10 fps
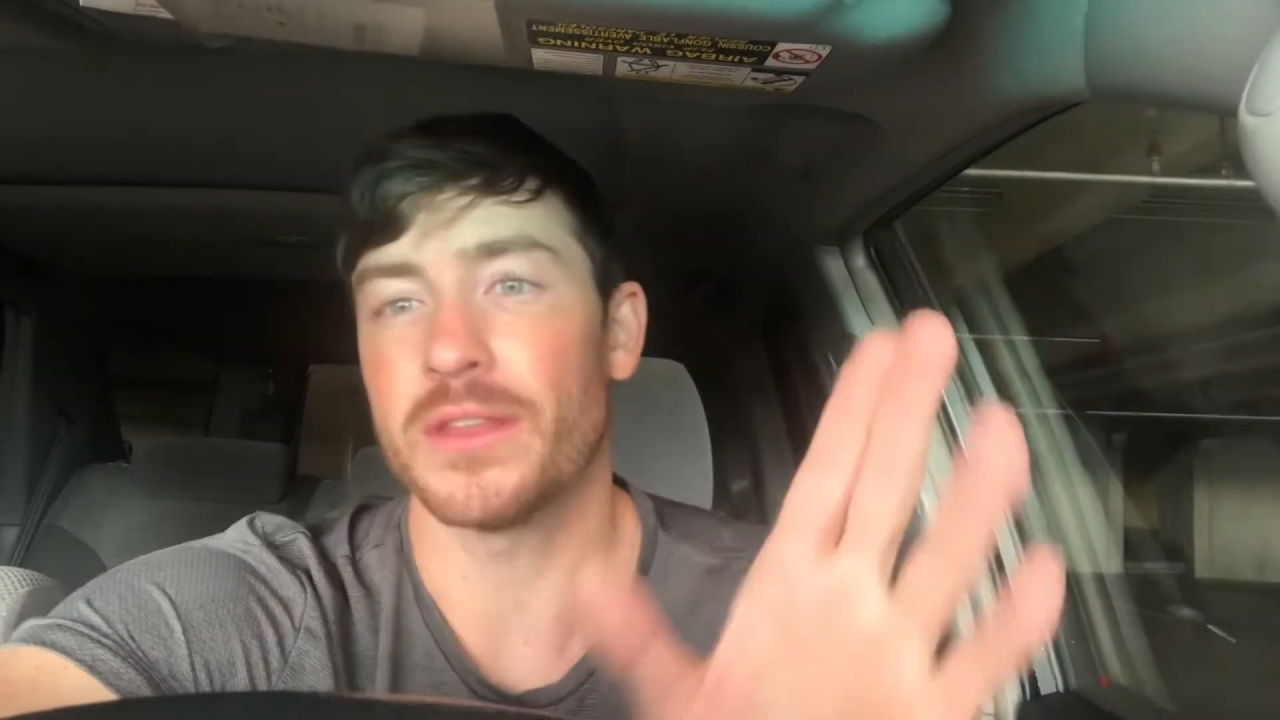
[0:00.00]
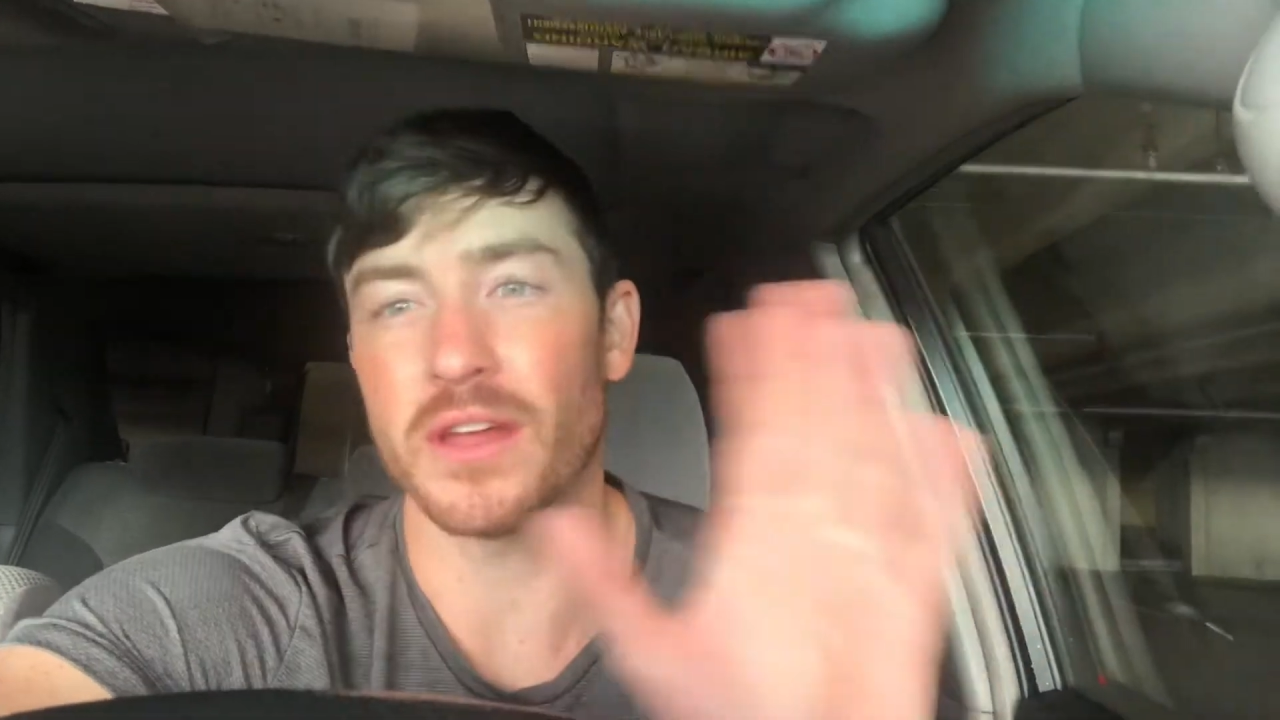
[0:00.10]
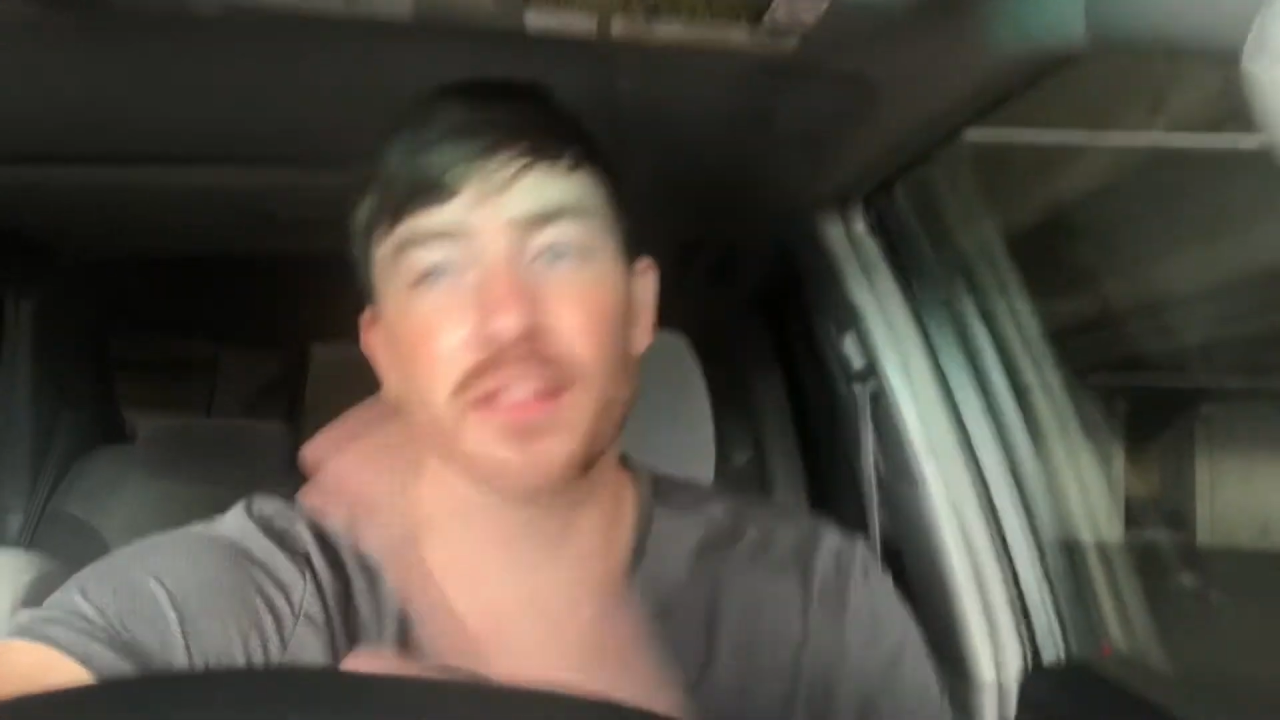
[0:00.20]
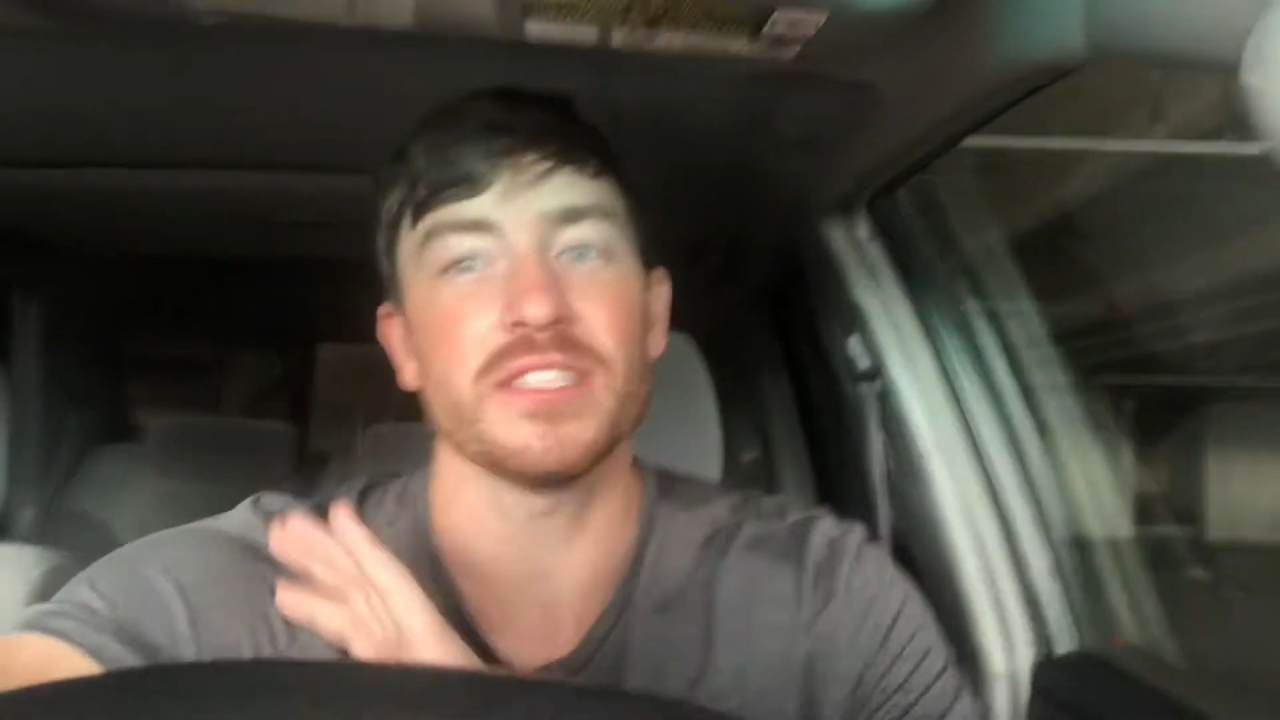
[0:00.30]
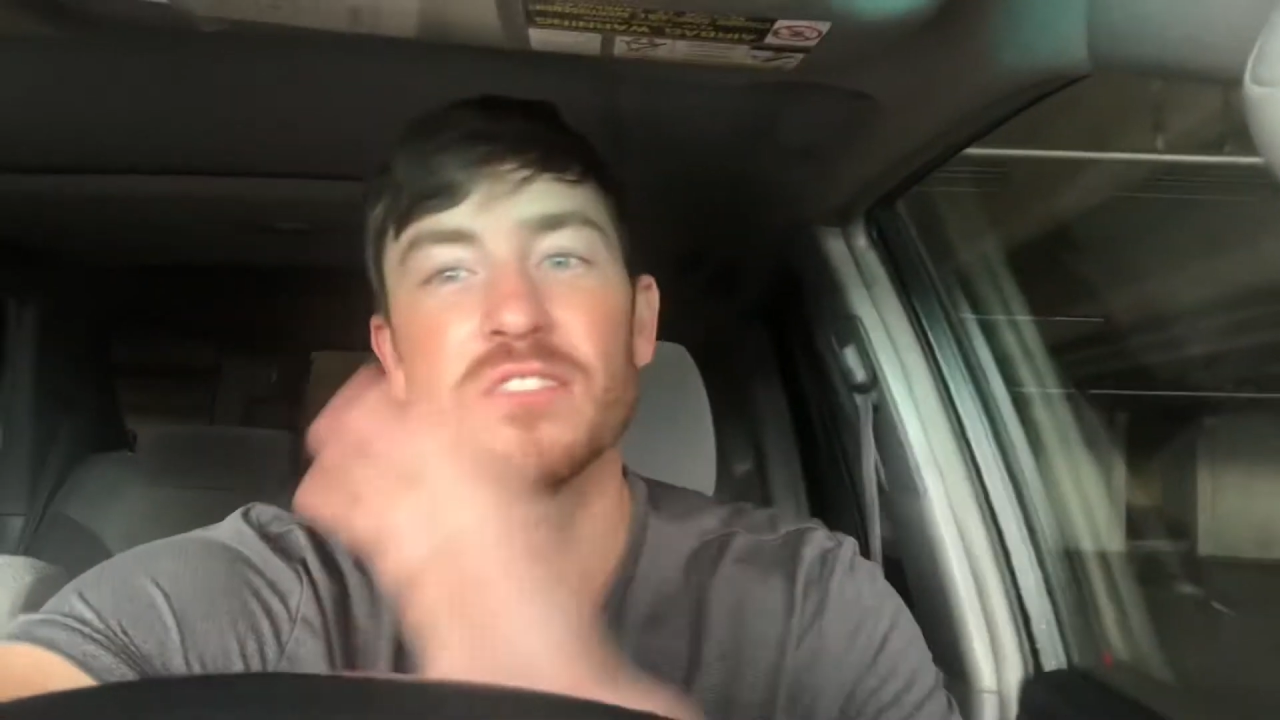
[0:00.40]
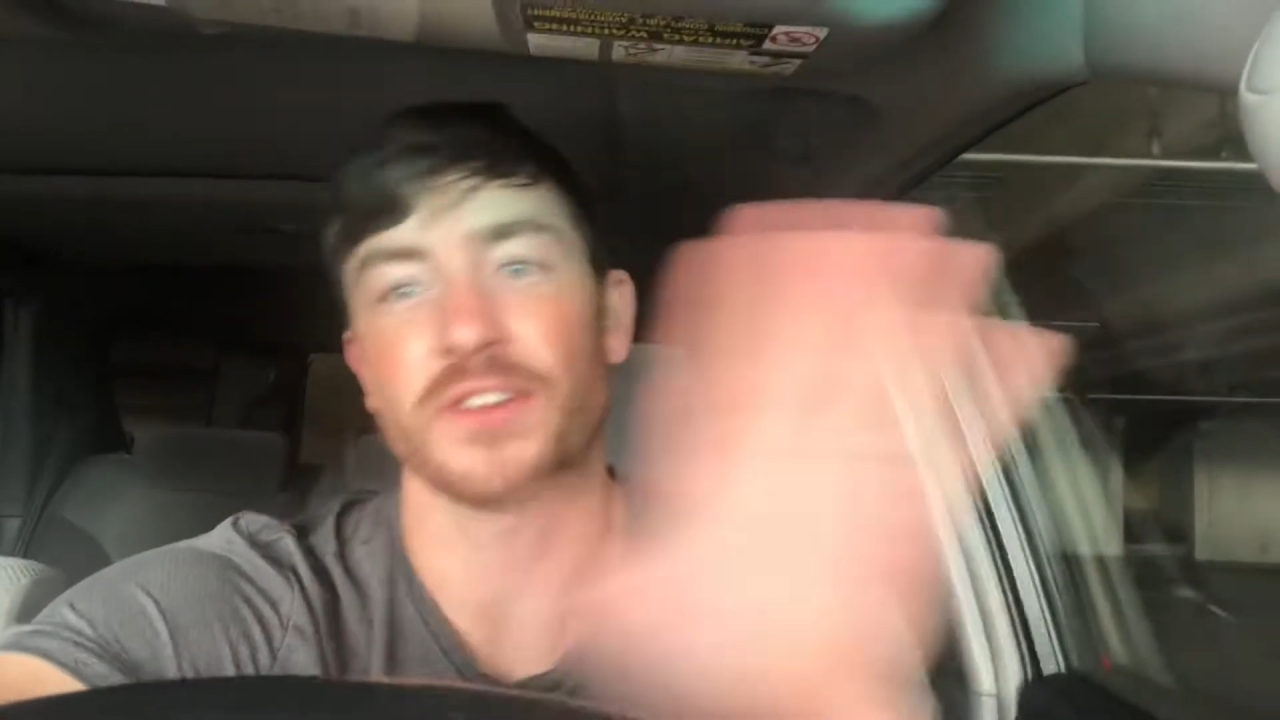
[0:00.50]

none of this is